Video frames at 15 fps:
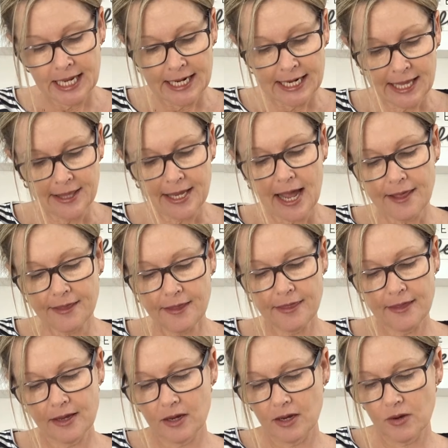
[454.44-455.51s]
Now the other
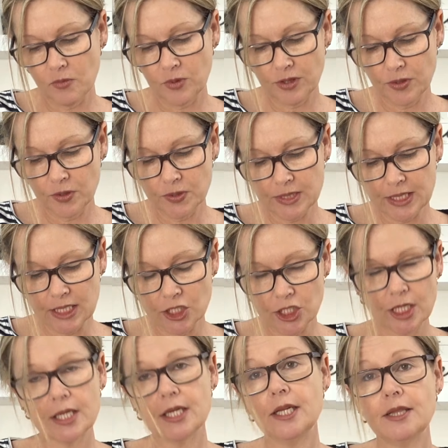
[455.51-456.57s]
thing with using
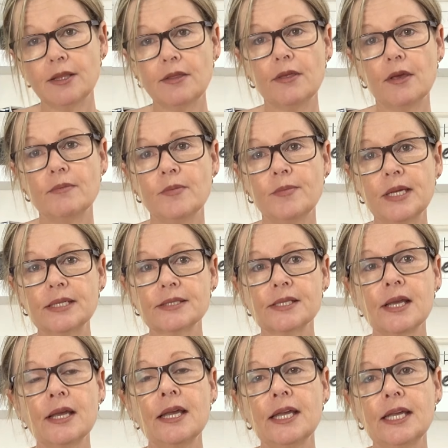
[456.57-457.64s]
chicken in the Thermomix
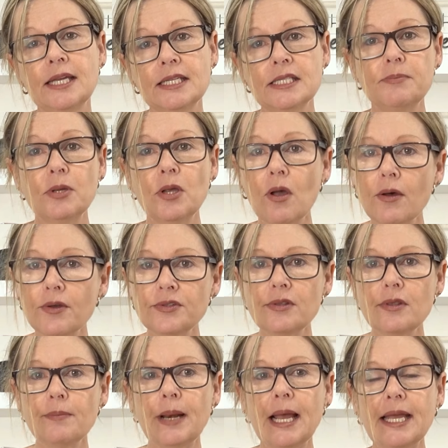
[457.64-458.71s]
is because
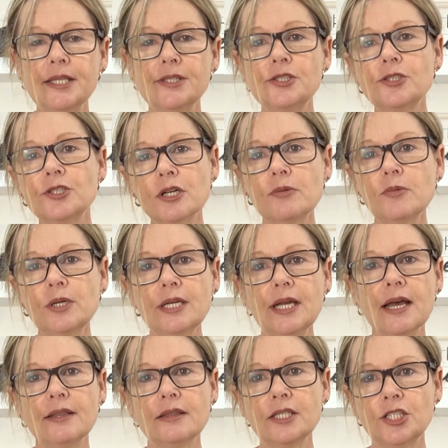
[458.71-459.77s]
of the blades, you don't want to
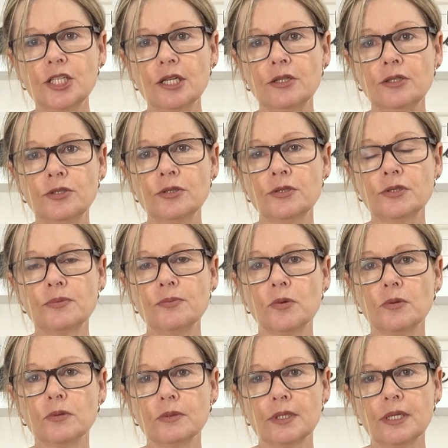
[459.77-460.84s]
cut the chicken too
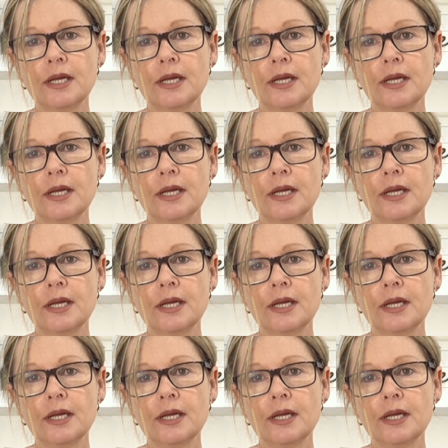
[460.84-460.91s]
small.